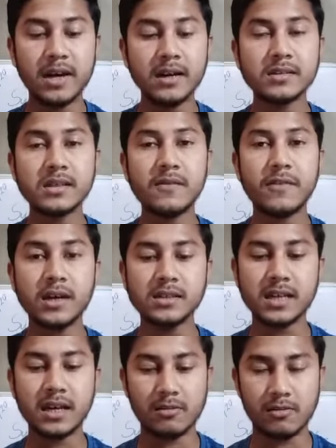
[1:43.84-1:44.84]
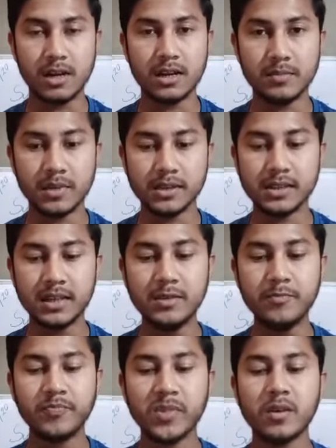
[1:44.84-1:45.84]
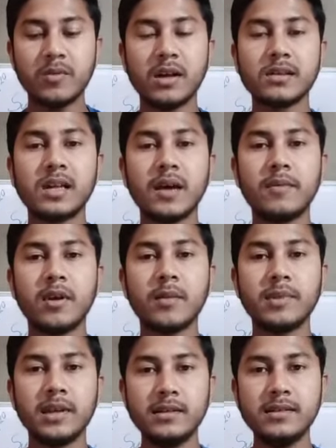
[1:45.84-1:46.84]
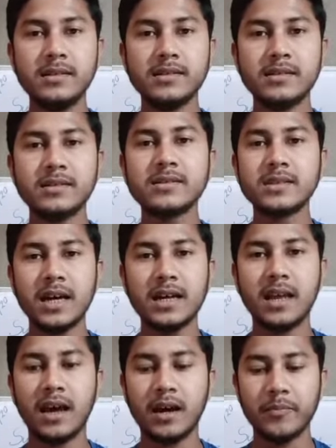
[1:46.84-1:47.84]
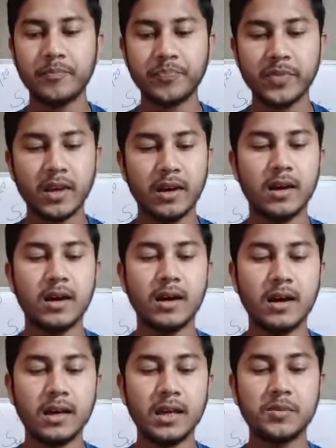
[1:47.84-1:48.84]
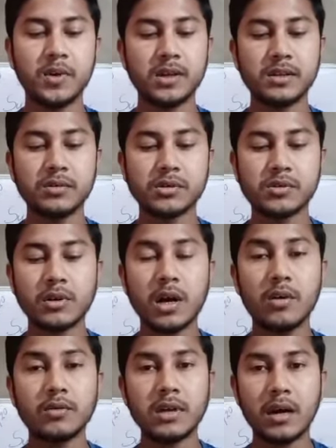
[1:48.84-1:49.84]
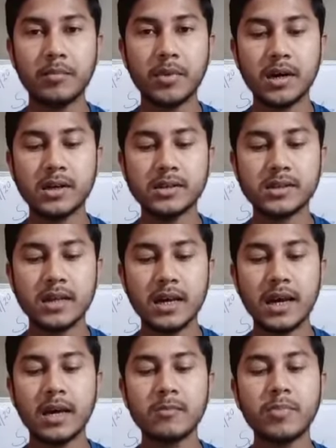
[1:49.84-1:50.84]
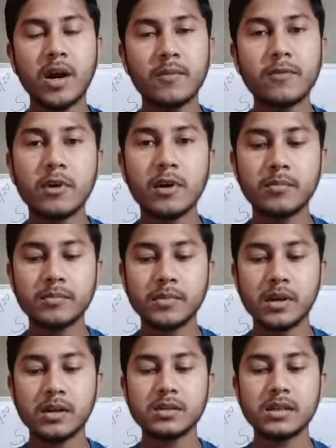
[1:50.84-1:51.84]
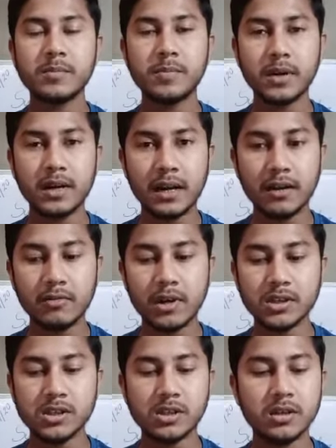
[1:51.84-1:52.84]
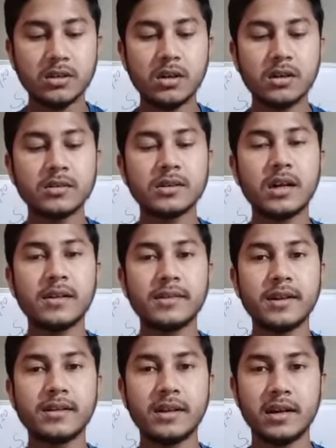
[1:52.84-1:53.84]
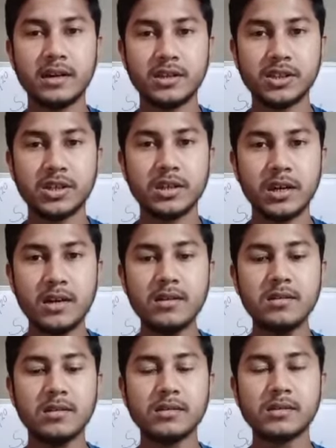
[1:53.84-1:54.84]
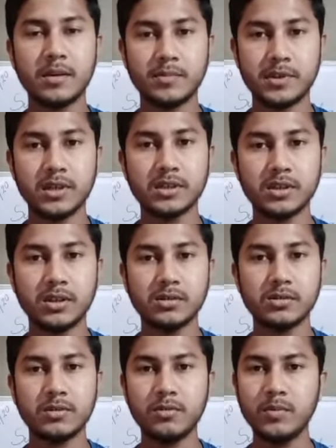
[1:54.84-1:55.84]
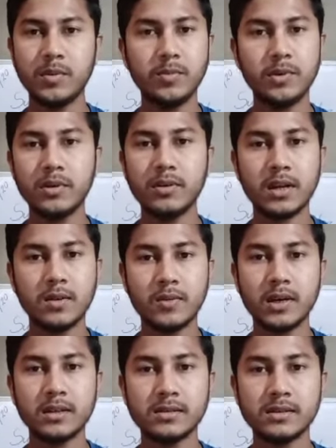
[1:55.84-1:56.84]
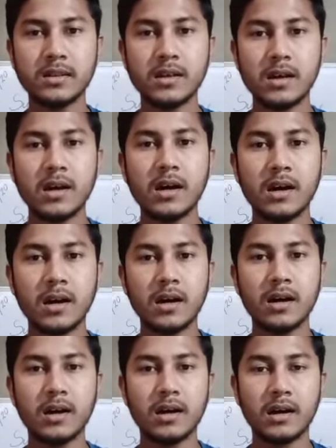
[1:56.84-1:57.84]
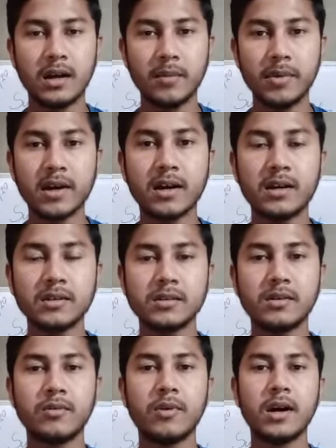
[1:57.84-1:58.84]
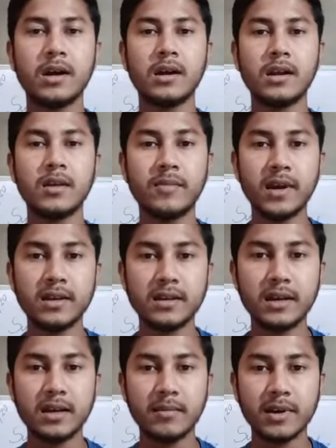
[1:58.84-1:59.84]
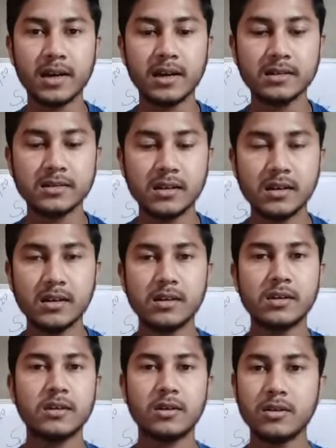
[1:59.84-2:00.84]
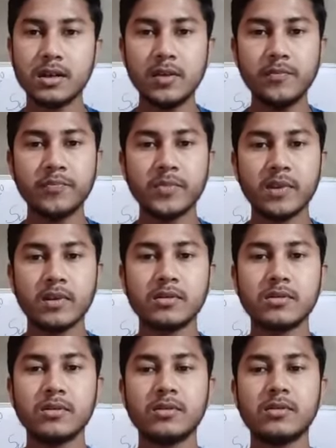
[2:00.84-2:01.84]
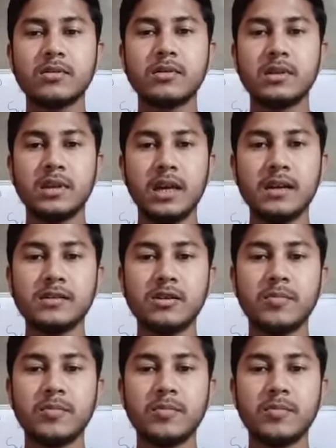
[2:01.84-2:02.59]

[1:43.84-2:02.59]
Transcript: the first calculating machine, was developed in China. It was used to count numbers and perform simple calculation such as addition and subtraction. So we people know that what is abacus, or where invented abacus. Okay. So next